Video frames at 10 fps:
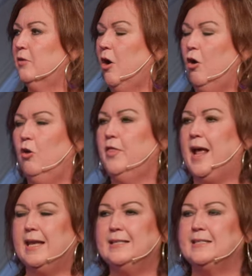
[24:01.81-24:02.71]
all
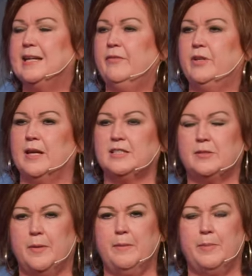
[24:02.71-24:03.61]
that he's given us.
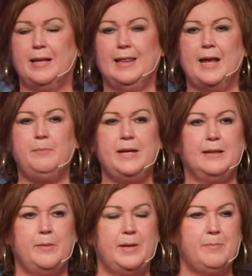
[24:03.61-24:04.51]
But let me,
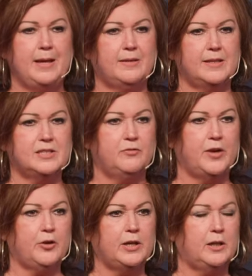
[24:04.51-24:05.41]
let me make this
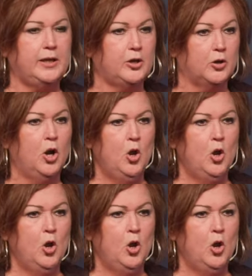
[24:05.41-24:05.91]
very clear.